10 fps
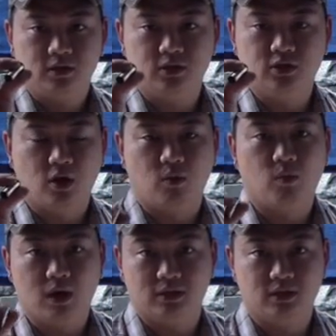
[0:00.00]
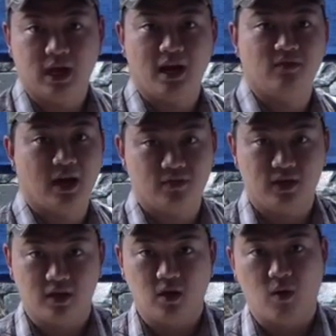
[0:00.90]
You don't want to have that
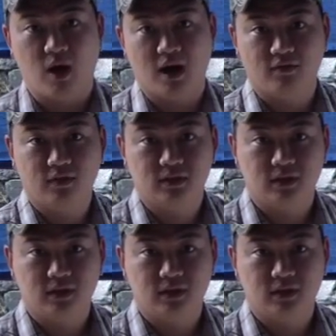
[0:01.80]
thing go off.